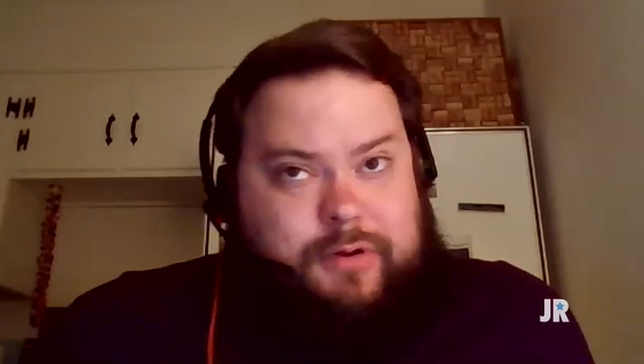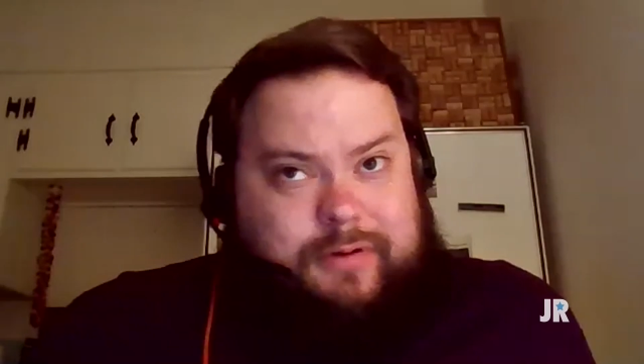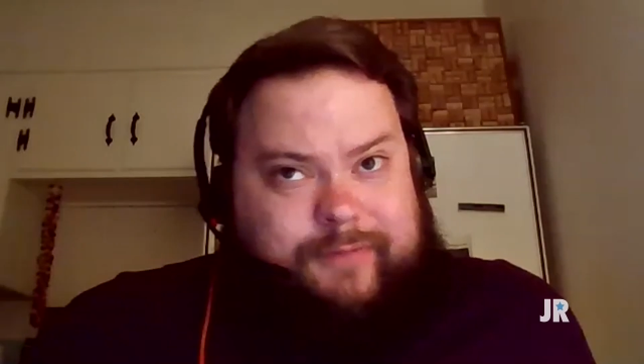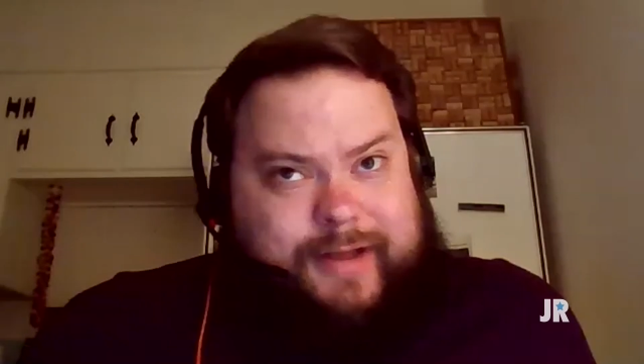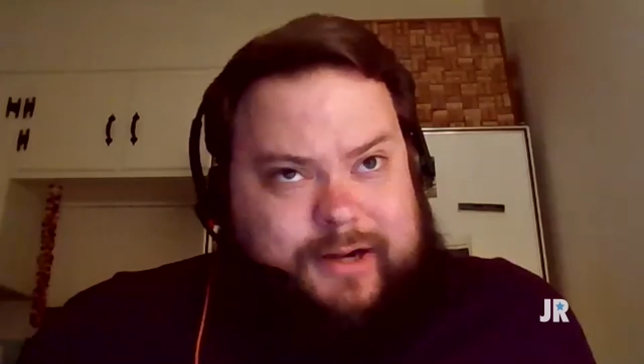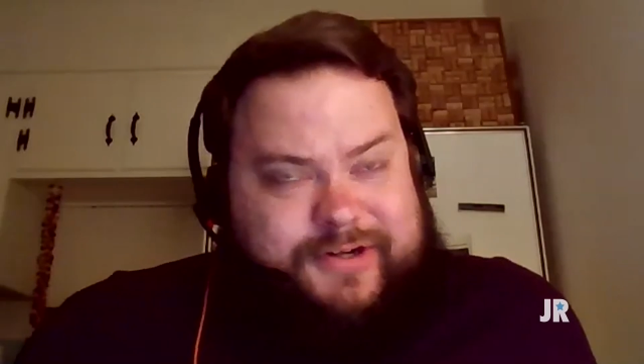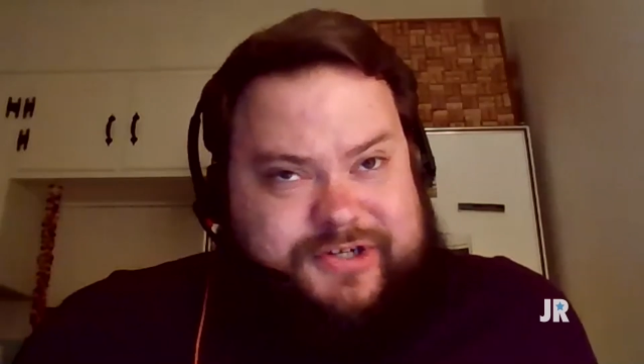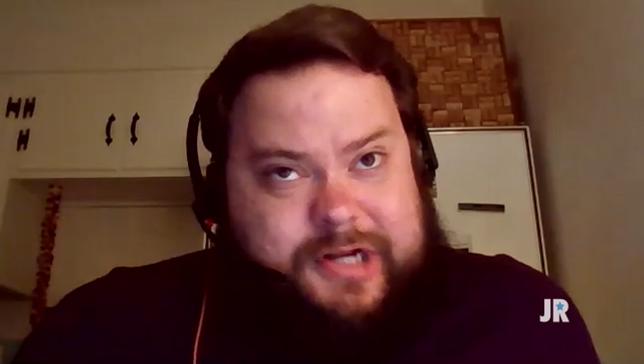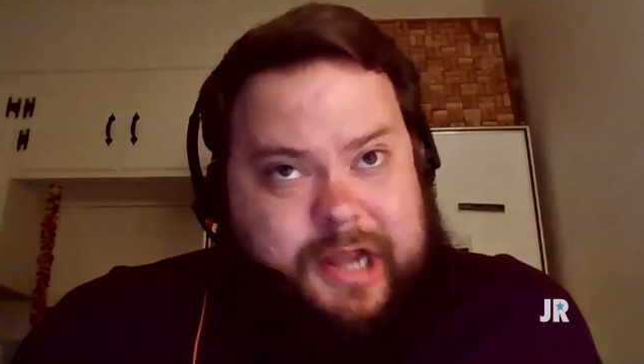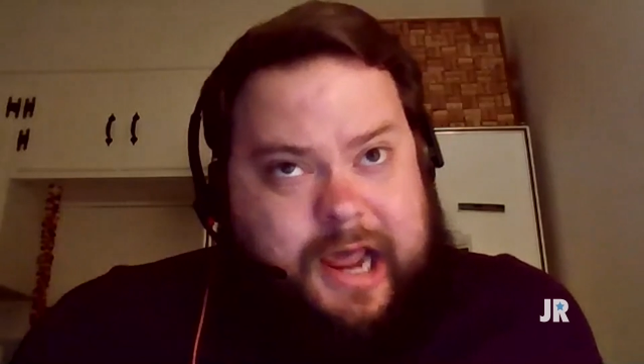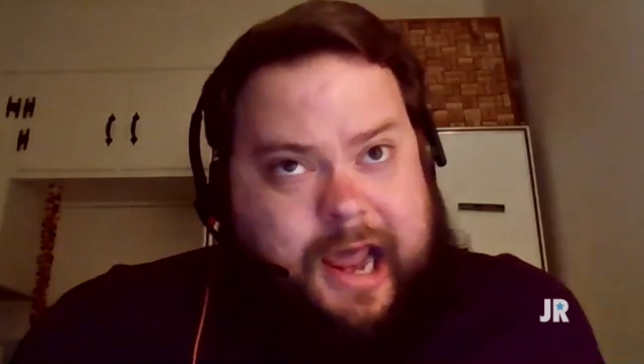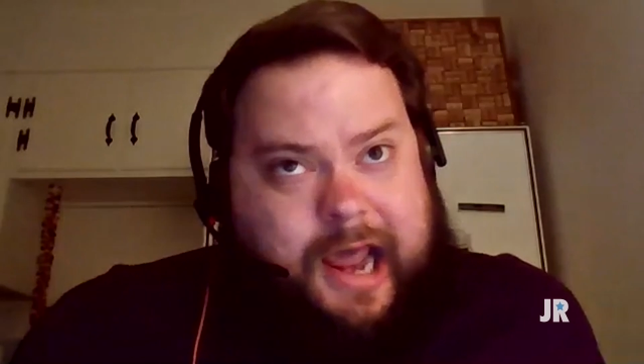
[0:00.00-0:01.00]

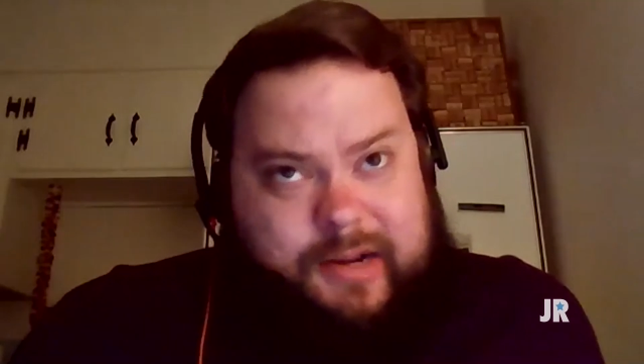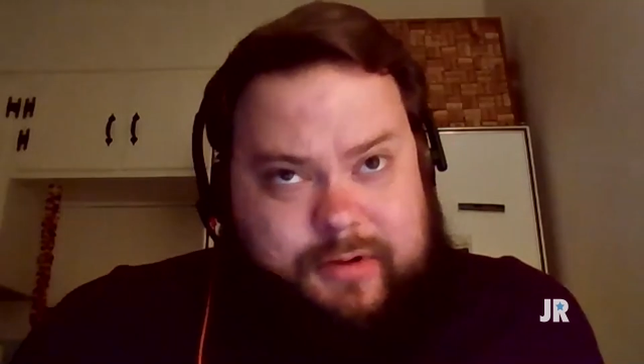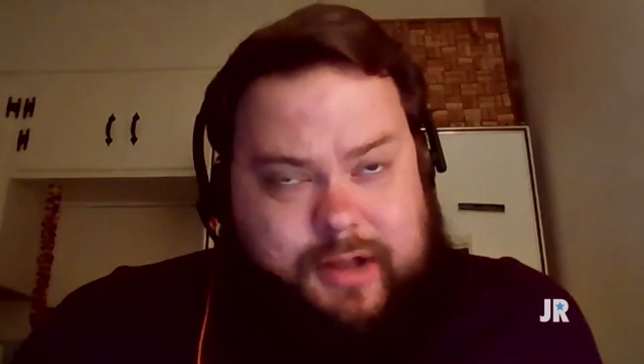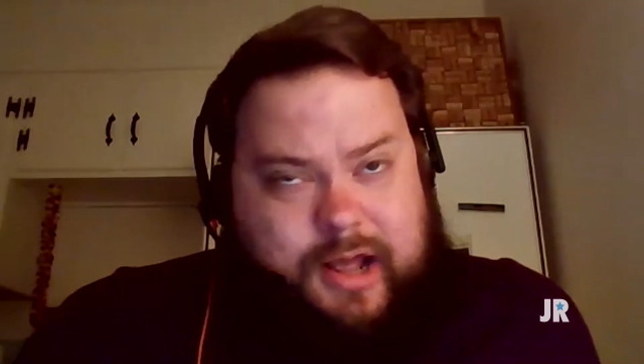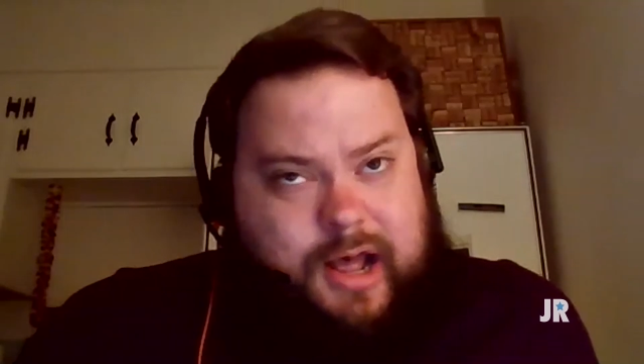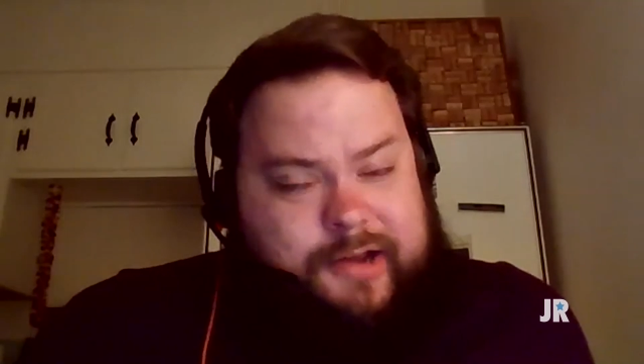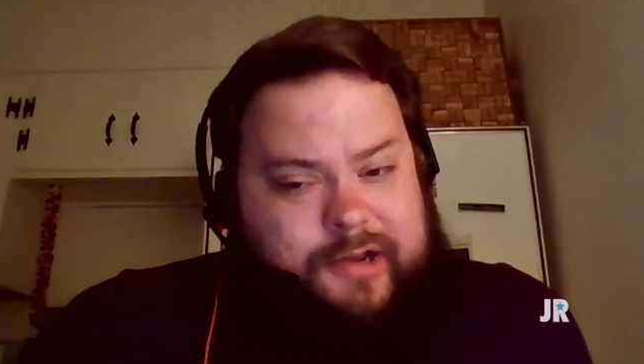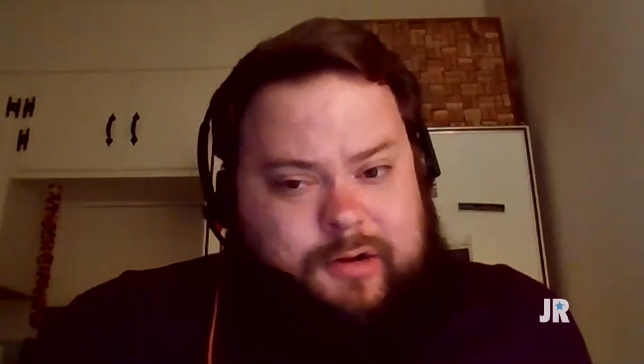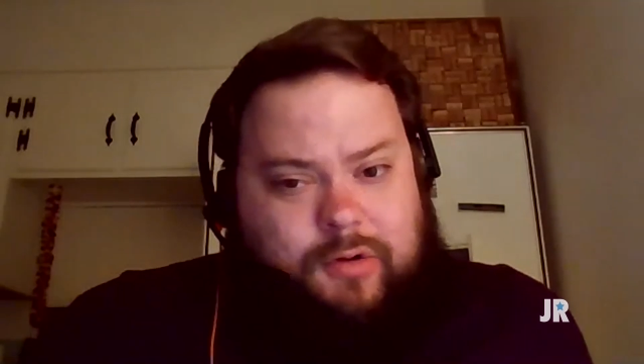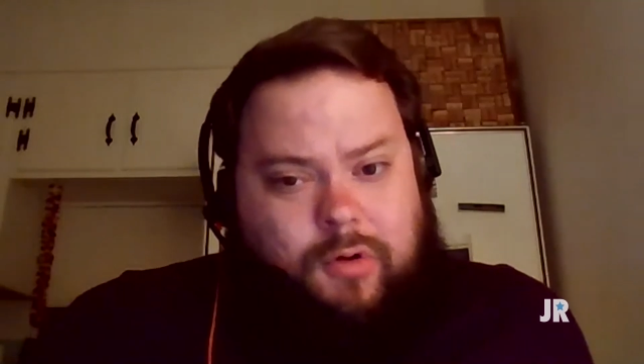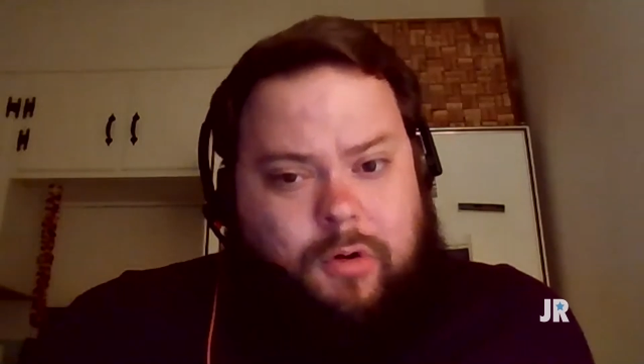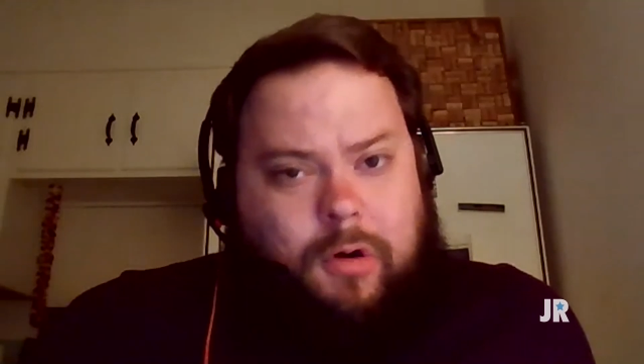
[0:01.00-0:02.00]

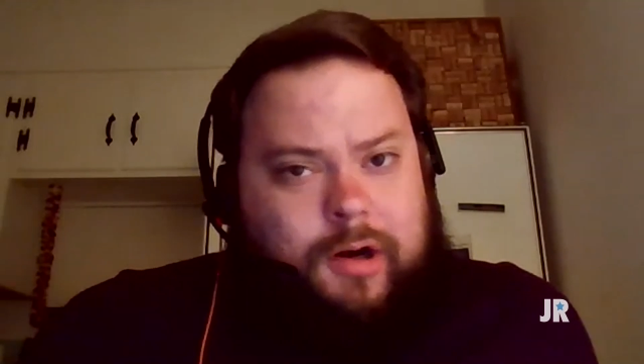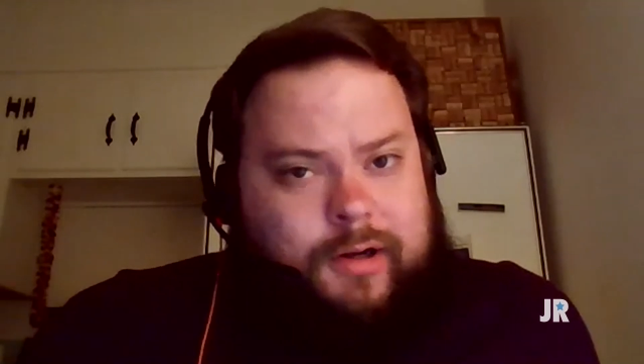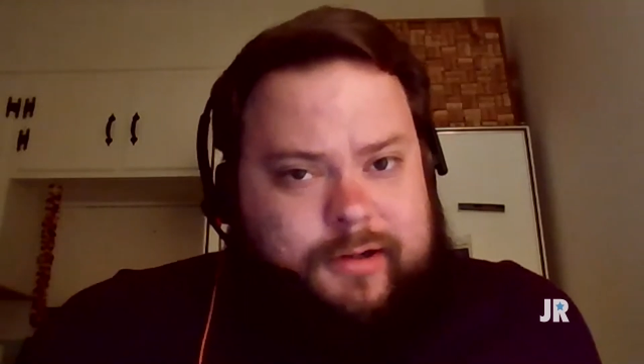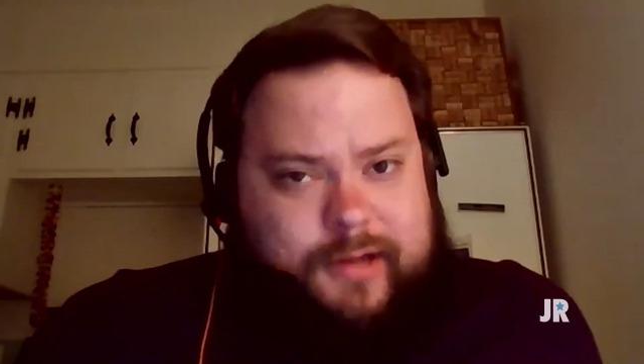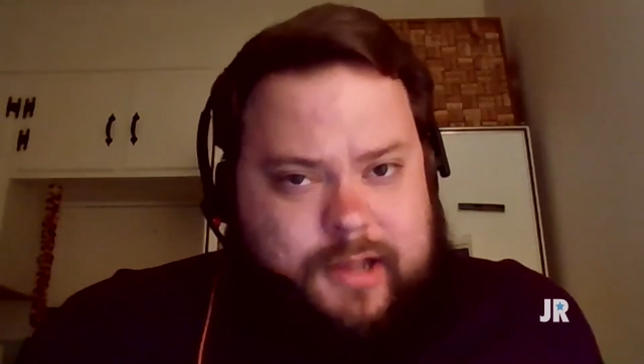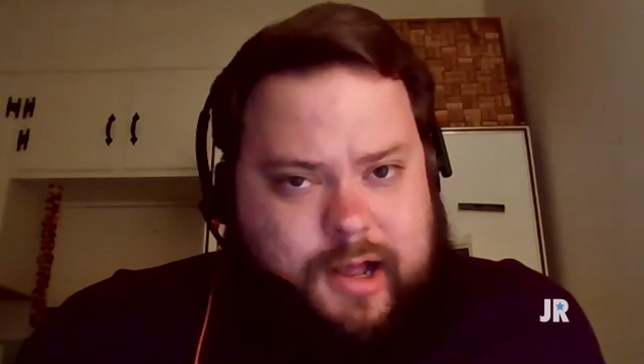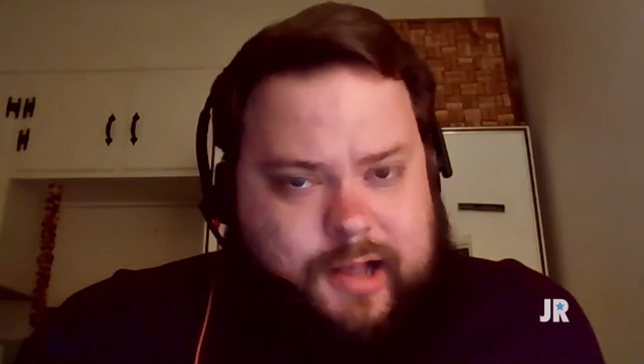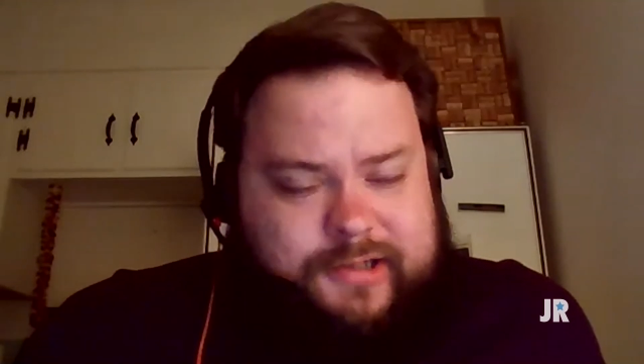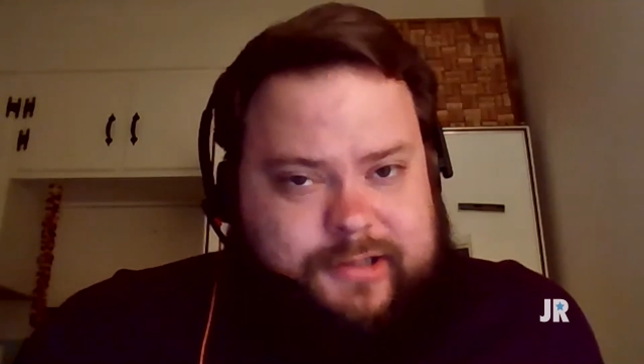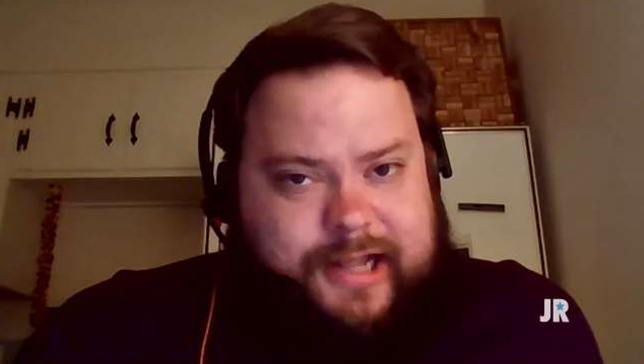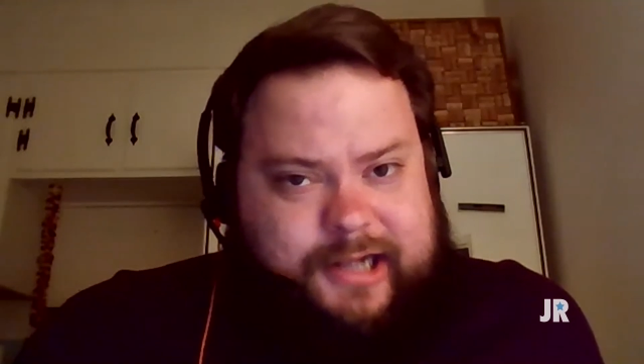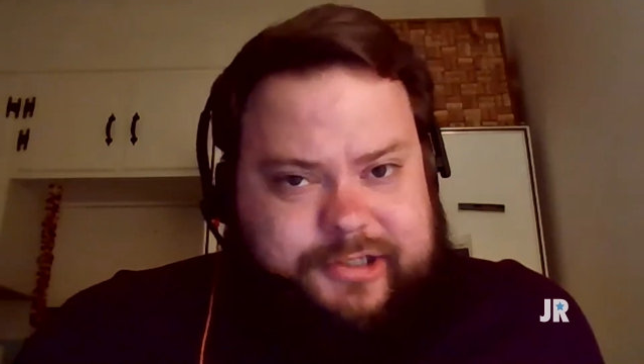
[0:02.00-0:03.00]

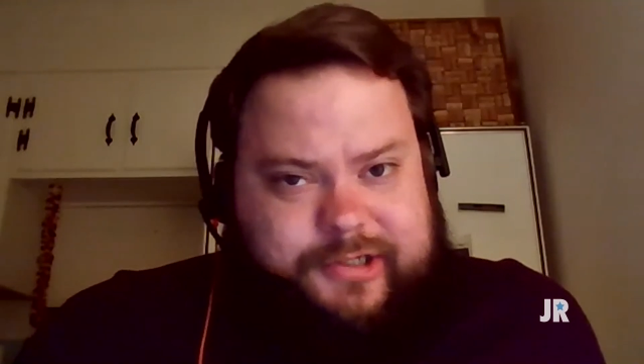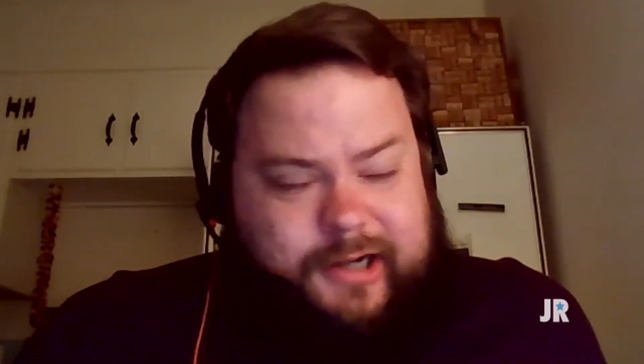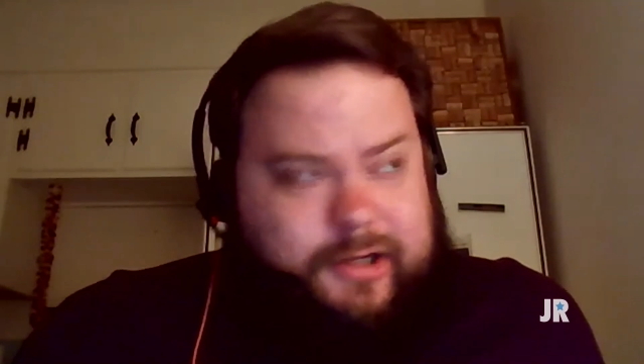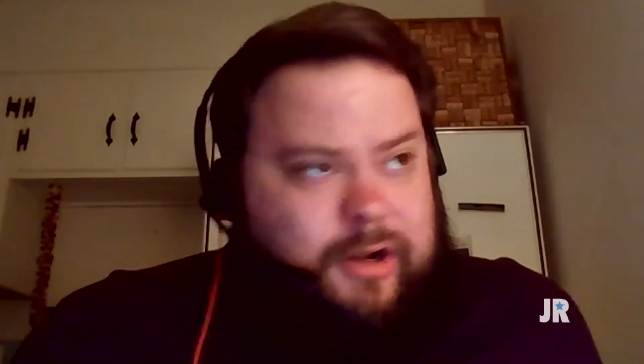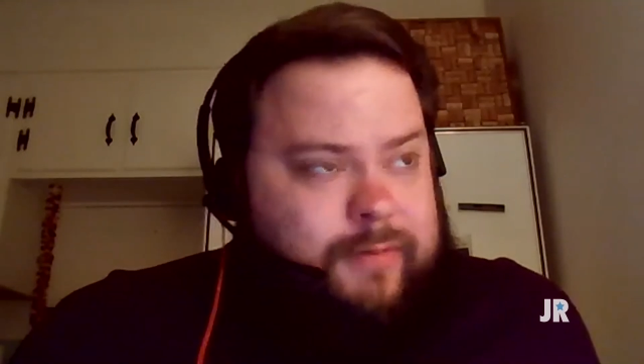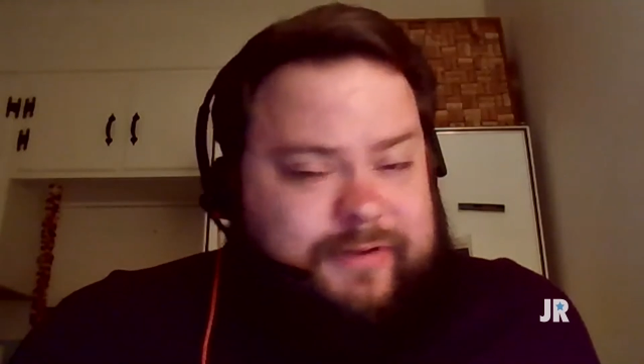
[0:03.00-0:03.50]
veteranstoday.org/.com,